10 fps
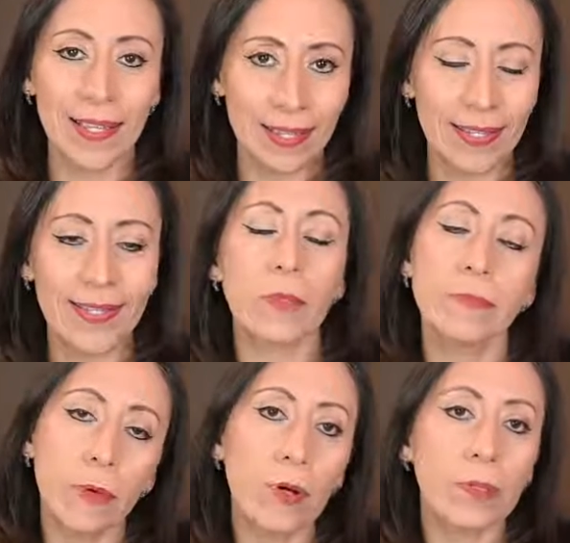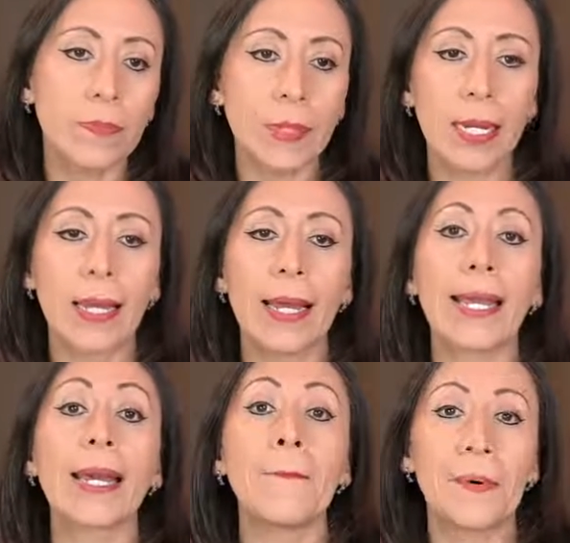and I
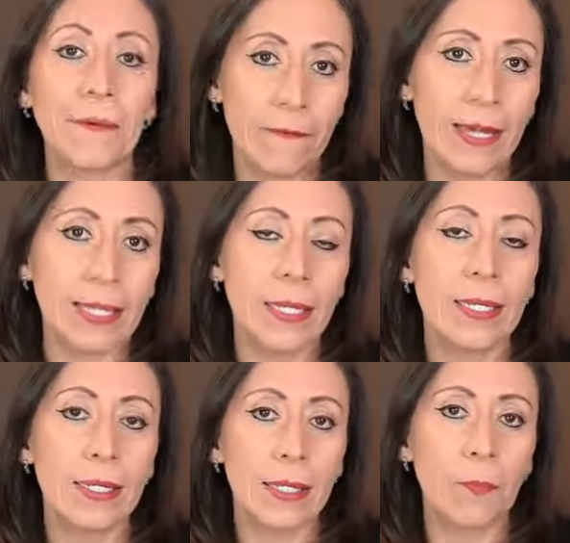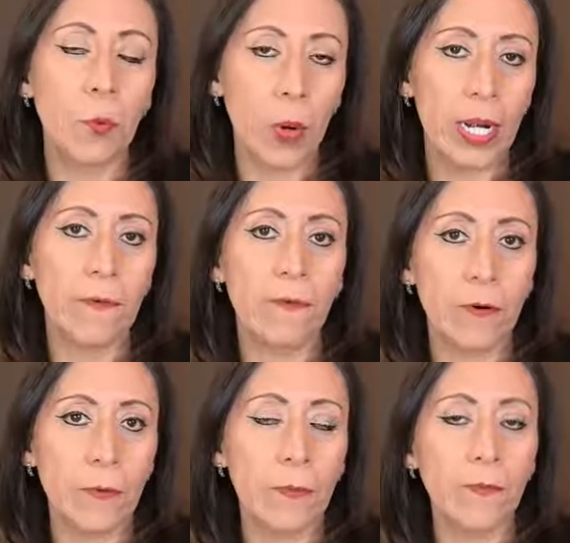can prevent the query
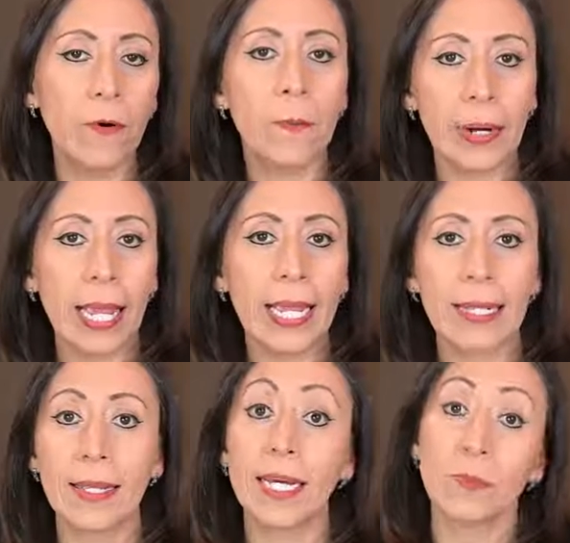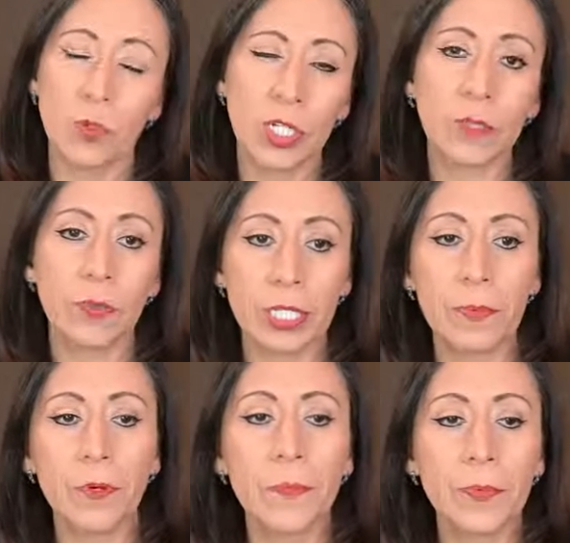from breaking as much as
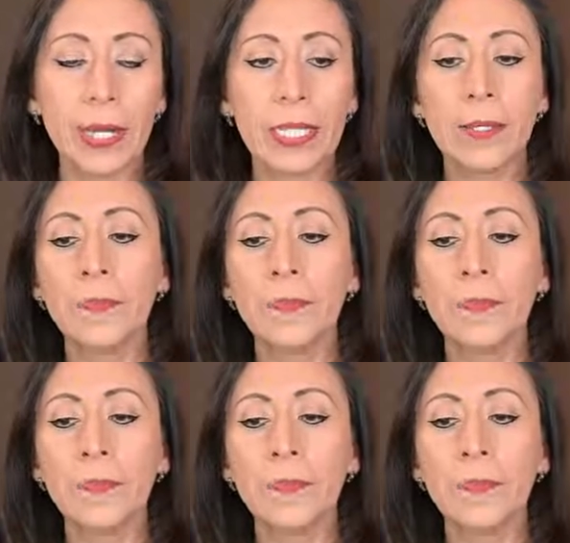possible, right?